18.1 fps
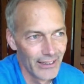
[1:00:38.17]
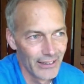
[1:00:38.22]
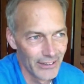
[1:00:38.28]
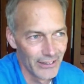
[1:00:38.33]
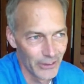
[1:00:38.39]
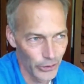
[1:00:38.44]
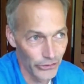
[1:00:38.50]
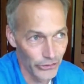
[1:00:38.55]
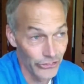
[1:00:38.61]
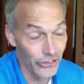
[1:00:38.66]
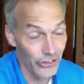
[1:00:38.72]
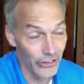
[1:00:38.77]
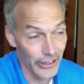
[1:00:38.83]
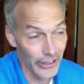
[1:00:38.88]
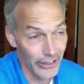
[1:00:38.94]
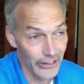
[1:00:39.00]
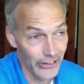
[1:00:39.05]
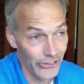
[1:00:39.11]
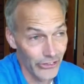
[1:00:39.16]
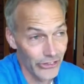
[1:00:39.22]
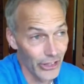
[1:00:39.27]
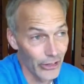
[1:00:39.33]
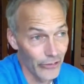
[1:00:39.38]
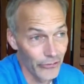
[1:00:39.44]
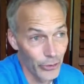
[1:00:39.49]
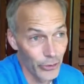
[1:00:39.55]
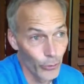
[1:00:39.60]
You can still edit this
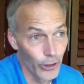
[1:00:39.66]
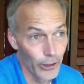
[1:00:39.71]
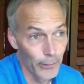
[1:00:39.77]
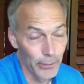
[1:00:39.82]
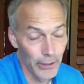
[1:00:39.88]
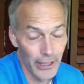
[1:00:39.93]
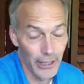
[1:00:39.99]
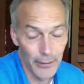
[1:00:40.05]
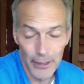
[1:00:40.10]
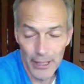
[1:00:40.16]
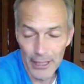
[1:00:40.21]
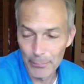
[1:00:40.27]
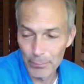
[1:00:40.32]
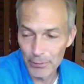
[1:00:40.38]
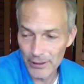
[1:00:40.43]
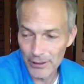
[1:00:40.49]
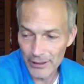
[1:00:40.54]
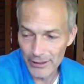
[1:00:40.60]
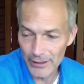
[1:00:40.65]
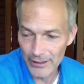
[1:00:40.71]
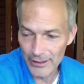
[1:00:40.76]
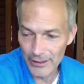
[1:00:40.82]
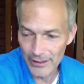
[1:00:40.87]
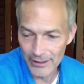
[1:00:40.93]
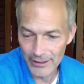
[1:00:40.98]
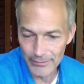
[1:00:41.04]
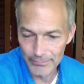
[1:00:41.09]
out if you want, but I played
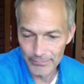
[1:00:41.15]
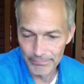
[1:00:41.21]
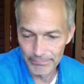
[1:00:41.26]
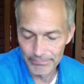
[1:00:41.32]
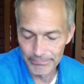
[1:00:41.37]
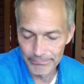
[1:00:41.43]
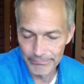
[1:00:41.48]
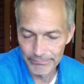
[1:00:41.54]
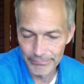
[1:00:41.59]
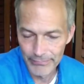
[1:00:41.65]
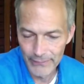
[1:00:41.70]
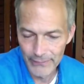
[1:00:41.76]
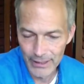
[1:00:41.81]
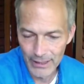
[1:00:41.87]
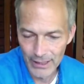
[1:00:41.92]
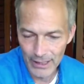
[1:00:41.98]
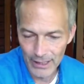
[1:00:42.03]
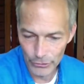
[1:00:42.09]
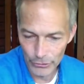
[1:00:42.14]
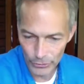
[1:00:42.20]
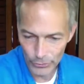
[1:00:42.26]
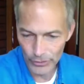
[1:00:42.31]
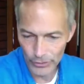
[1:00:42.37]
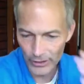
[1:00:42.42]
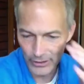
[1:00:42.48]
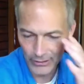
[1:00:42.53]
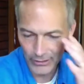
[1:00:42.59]
I was
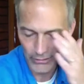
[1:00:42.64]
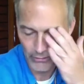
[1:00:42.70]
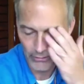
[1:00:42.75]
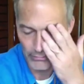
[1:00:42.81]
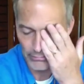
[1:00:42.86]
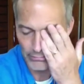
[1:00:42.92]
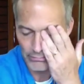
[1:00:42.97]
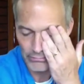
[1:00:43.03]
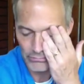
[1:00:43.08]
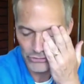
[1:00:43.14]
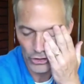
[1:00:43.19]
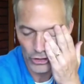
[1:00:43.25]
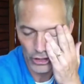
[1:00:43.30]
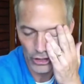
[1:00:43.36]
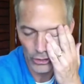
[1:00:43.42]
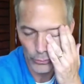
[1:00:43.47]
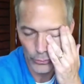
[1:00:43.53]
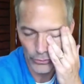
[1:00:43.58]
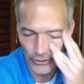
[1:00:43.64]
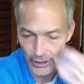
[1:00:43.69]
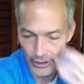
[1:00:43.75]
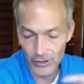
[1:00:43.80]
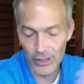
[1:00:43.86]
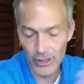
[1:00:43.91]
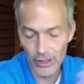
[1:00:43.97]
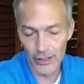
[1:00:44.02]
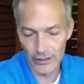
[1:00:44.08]
doing a talk with
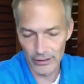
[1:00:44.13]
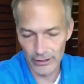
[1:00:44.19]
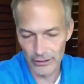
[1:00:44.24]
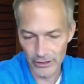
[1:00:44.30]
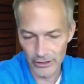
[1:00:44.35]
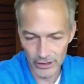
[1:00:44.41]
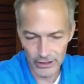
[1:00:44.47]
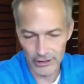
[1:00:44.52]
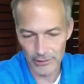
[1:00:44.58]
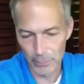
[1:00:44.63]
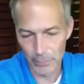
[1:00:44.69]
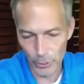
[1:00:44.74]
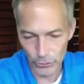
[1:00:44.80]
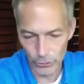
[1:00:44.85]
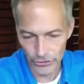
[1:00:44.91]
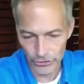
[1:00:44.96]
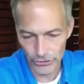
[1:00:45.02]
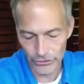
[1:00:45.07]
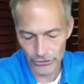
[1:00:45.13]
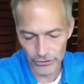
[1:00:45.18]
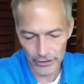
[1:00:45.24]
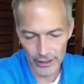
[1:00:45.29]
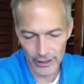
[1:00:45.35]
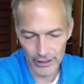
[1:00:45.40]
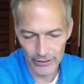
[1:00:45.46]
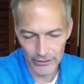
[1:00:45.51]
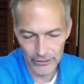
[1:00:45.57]
Interlochen young composers,
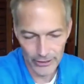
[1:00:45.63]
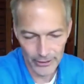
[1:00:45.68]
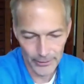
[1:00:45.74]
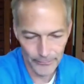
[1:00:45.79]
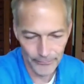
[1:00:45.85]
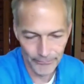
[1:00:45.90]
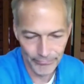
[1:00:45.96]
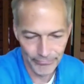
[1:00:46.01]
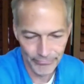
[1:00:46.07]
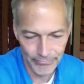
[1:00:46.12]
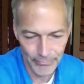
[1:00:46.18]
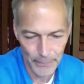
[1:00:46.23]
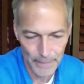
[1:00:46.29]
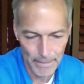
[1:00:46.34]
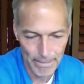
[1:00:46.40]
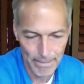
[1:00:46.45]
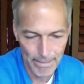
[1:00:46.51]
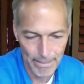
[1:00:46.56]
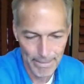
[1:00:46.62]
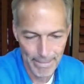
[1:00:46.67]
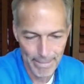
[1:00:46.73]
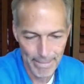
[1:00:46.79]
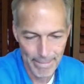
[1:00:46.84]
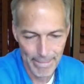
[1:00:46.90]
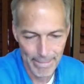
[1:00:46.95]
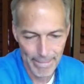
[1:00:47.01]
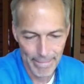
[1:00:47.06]
and
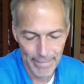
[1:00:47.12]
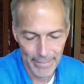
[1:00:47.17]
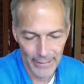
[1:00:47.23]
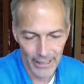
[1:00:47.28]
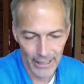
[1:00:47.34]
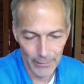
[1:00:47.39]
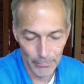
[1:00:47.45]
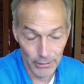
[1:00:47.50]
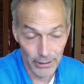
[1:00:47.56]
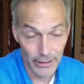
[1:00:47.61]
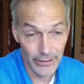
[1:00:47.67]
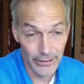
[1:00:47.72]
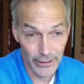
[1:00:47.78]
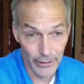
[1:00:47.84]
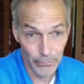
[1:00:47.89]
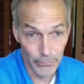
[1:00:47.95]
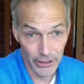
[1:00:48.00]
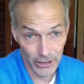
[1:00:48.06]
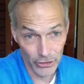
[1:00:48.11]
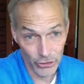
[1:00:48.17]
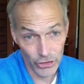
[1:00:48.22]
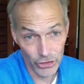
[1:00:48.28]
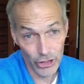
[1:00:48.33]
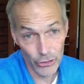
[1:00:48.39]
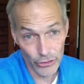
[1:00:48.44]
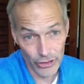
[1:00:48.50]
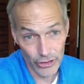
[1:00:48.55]
I played them the
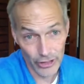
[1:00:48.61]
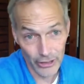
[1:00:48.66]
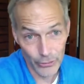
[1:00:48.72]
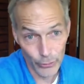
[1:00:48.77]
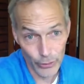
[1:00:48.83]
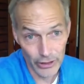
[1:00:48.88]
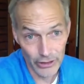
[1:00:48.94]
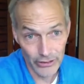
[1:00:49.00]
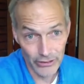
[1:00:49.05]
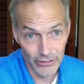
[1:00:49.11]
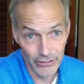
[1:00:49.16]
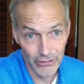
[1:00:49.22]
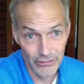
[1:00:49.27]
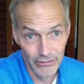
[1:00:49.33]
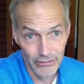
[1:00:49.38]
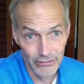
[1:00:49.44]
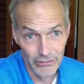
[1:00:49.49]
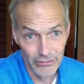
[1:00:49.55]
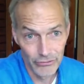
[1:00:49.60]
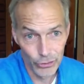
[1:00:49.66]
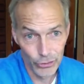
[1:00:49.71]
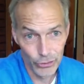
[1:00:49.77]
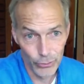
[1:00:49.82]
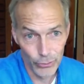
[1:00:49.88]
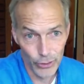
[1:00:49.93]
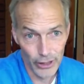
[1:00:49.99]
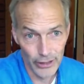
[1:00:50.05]
concerto that I had written
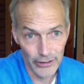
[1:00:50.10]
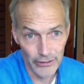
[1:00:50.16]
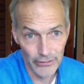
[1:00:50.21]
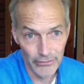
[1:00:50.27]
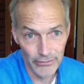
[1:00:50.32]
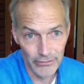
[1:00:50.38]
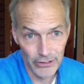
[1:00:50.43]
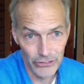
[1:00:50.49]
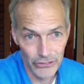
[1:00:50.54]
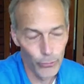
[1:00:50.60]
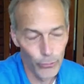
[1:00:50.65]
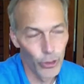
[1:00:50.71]
for Ryan, because